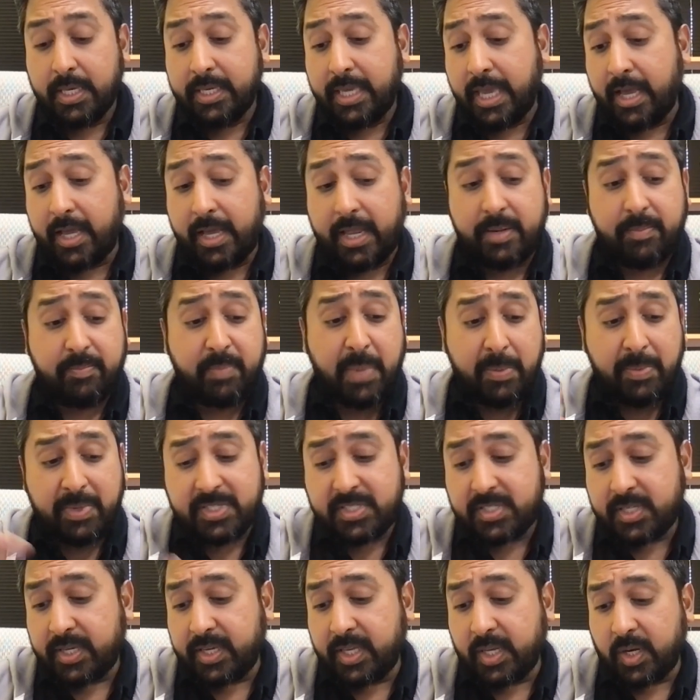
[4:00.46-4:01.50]
Yeah, and maybe
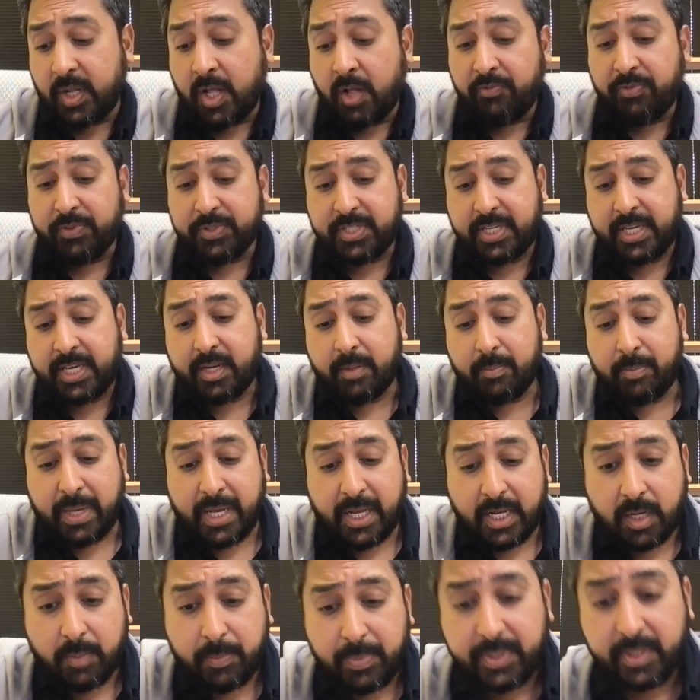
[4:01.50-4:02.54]
it's helpful to kind of
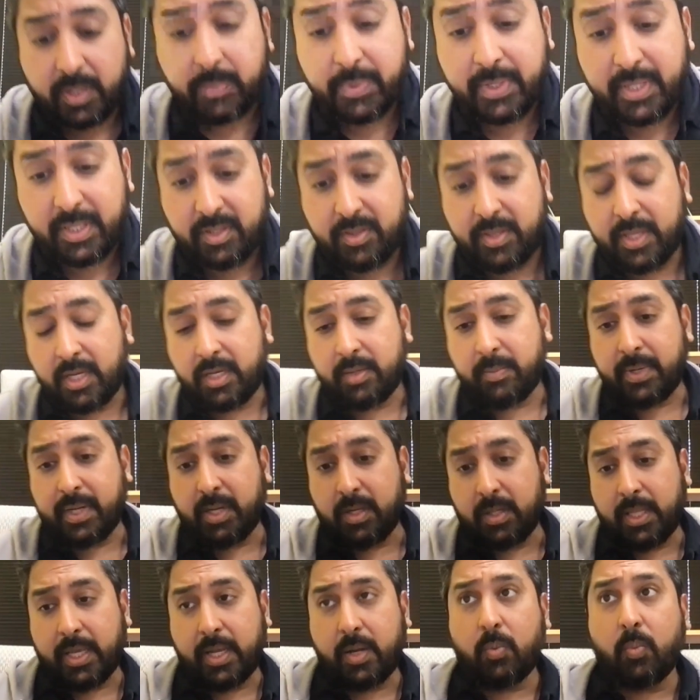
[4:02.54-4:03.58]
back up a little bit and think about like